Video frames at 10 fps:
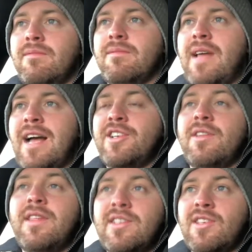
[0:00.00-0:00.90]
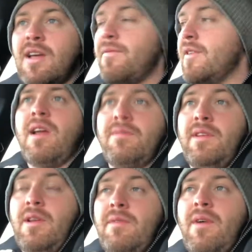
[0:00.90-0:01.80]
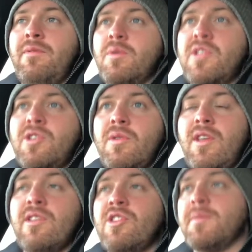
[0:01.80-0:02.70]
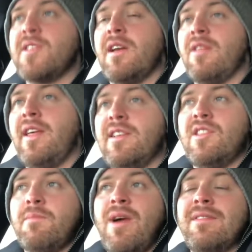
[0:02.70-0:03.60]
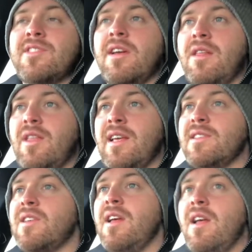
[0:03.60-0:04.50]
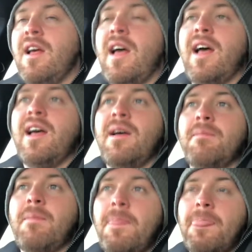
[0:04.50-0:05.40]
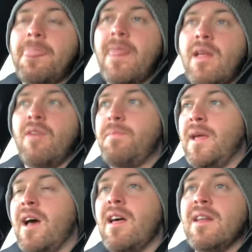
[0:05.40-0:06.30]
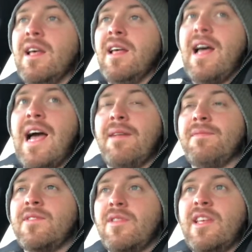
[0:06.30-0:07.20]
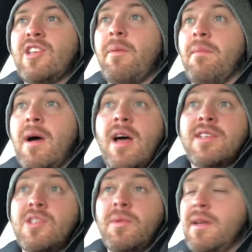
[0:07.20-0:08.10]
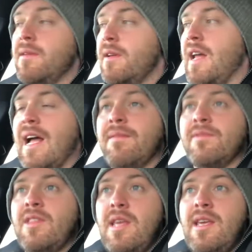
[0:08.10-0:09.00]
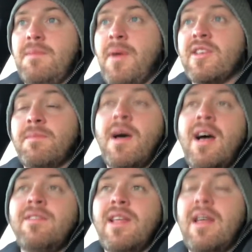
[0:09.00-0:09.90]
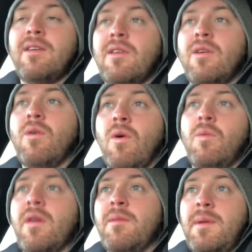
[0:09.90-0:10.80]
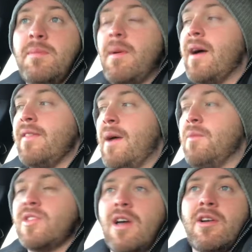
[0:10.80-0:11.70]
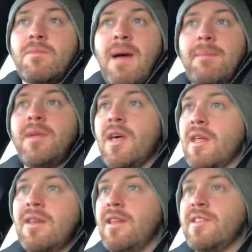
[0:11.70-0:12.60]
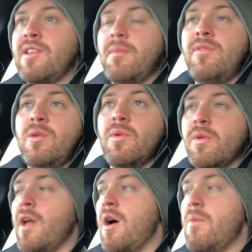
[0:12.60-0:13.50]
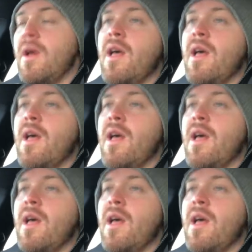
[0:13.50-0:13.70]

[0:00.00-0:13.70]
action this stuff. And I've always enjoyed the consumer side of things and the brand side of things of PR, and this opened my eyes to it. And the person behind that, or one of the people behind that, was a guy called Matt Muir, that some of you will know,